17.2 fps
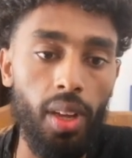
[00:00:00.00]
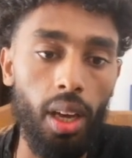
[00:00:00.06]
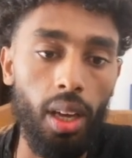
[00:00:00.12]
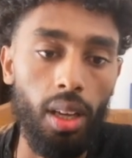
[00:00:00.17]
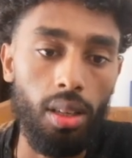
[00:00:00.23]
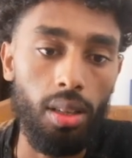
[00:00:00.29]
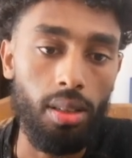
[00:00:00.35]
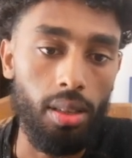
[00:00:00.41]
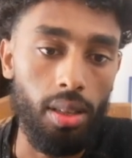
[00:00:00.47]

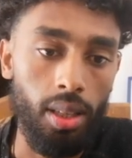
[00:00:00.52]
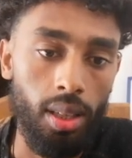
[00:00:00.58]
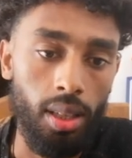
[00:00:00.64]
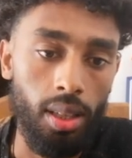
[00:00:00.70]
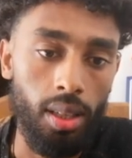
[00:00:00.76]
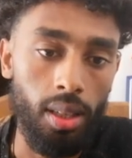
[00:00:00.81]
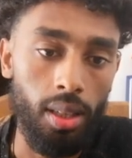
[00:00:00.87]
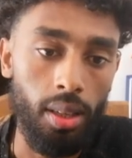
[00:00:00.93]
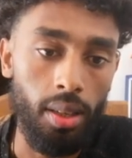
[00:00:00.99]
And
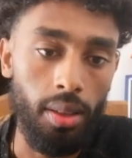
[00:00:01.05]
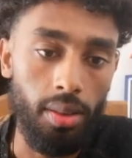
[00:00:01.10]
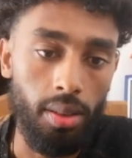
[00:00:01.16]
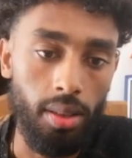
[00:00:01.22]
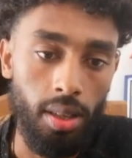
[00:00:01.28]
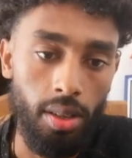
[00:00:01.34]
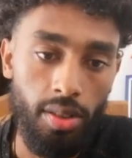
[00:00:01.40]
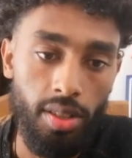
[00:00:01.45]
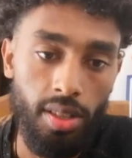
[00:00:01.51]

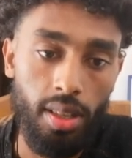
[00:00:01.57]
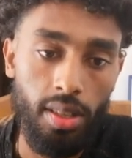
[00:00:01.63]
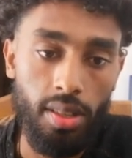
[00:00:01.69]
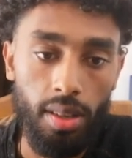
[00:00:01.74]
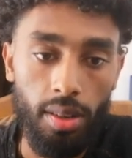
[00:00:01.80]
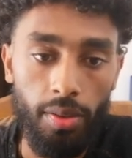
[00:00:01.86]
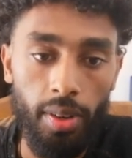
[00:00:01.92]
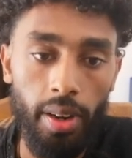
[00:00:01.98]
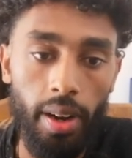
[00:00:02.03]
here is the
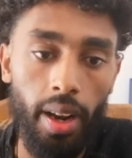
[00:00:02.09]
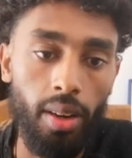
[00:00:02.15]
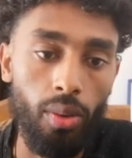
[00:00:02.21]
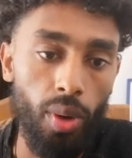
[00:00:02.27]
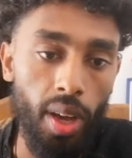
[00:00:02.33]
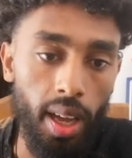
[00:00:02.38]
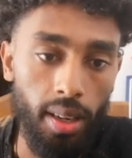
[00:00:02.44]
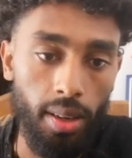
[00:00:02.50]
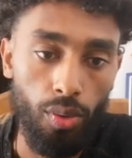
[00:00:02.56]
server, and
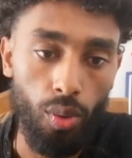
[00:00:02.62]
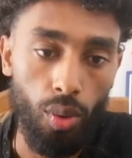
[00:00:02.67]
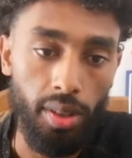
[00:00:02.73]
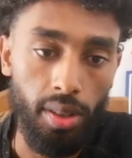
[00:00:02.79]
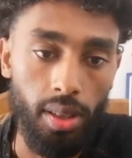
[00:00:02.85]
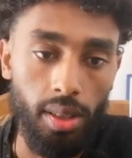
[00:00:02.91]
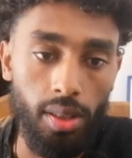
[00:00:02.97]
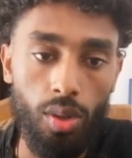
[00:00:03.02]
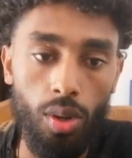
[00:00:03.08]
we had a
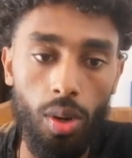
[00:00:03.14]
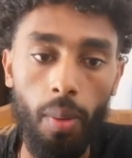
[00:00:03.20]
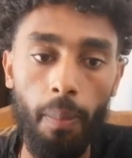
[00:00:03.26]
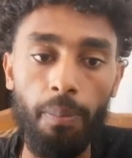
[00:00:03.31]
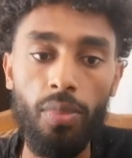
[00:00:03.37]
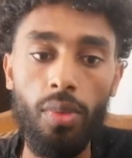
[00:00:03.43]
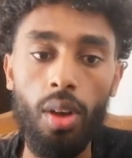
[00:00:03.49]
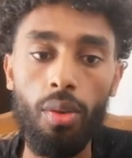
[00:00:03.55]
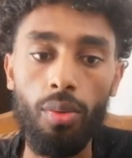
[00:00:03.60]
front end. So
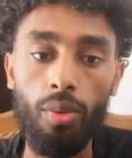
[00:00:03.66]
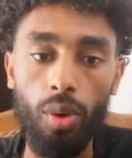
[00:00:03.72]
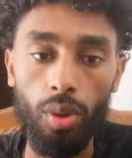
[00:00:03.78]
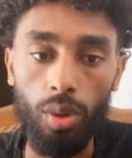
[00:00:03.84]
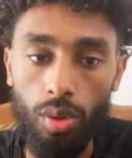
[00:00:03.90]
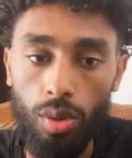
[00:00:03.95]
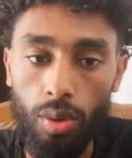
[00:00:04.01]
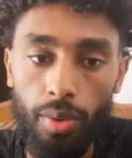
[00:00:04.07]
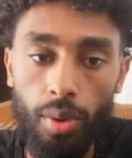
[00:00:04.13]
for
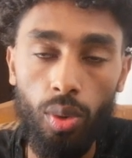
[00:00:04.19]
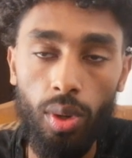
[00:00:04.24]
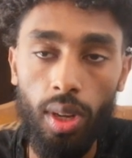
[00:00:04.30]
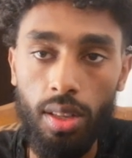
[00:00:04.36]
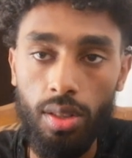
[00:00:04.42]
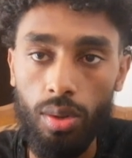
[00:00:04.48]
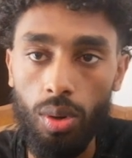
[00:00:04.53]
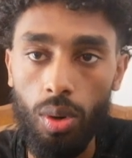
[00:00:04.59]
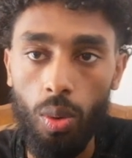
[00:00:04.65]
those of you who
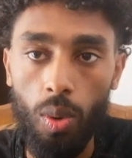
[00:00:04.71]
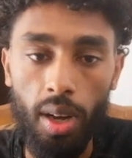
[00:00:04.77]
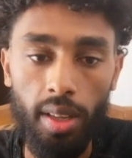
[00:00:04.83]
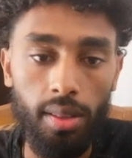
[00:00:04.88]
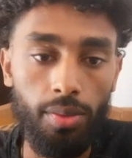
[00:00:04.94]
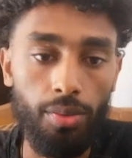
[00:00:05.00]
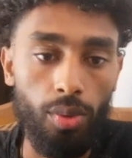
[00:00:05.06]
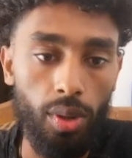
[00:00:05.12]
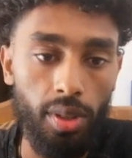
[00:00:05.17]
doesn't know
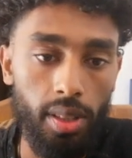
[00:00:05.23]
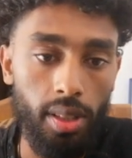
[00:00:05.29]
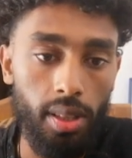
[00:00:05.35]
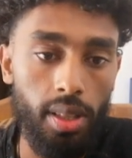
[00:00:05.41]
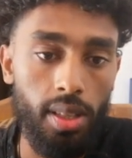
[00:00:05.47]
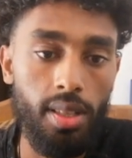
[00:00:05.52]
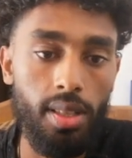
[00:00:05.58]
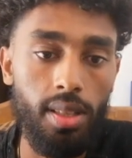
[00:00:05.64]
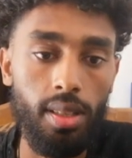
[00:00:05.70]
what front end
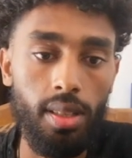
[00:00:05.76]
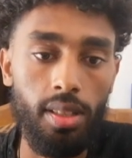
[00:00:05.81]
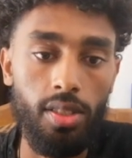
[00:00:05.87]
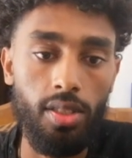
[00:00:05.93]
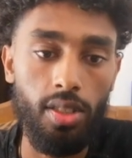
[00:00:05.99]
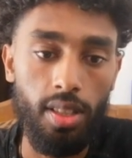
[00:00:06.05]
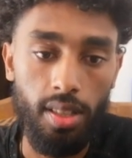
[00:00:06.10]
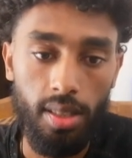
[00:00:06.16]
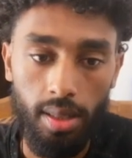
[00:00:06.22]
is, it's
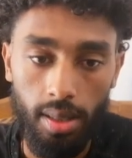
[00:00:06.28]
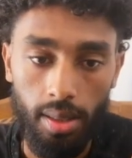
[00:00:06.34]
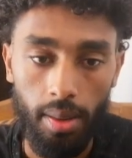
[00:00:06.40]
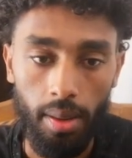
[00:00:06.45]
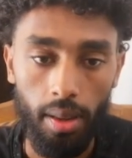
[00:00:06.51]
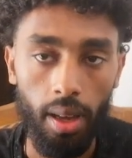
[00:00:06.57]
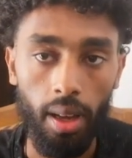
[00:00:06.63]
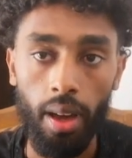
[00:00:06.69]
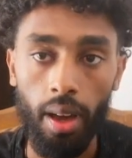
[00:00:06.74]
just
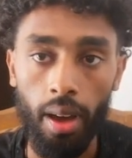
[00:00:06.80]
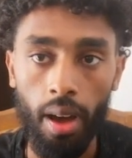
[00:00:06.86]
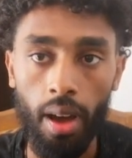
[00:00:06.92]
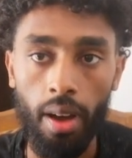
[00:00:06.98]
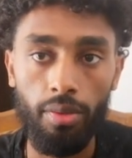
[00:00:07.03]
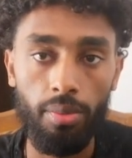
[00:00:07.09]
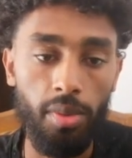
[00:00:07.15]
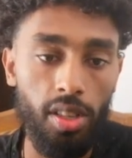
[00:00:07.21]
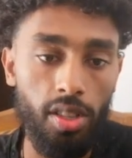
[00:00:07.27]

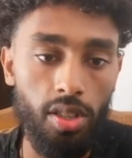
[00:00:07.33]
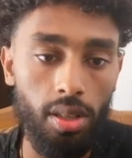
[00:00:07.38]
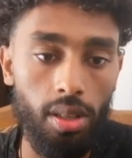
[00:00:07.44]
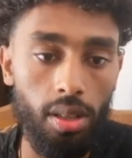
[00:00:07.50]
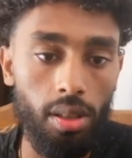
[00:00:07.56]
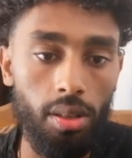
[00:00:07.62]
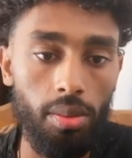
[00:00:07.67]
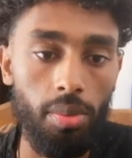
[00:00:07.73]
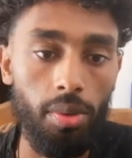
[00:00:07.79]
I've mentioned
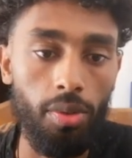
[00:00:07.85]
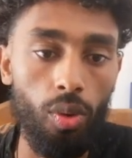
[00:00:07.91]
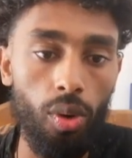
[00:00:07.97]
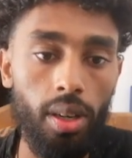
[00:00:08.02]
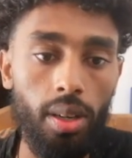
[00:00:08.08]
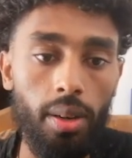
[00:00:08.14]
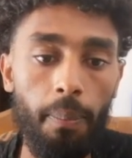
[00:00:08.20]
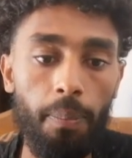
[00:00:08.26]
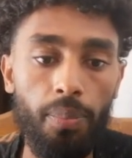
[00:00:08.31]
it
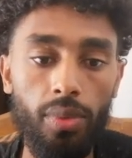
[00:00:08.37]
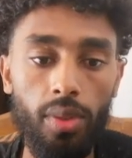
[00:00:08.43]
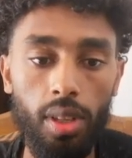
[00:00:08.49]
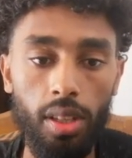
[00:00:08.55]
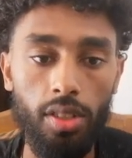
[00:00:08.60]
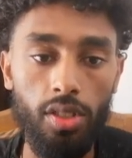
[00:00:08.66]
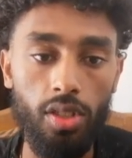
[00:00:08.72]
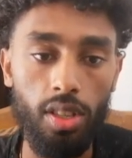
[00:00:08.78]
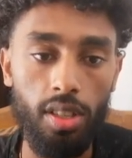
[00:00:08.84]
before,
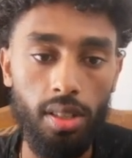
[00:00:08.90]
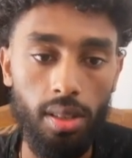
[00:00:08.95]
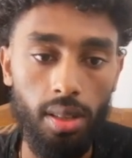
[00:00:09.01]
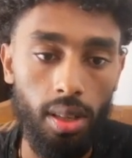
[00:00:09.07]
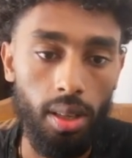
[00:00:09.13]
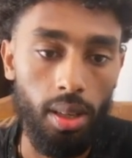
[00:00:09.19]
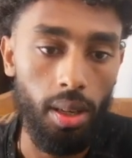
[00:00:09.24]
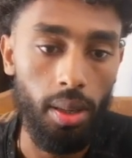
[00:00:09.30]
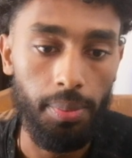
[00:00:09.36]
it's just
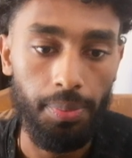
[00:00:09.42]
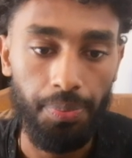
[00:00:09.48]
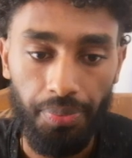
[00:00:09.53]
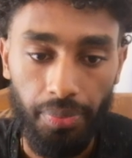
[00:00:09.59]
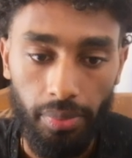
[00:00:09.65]
the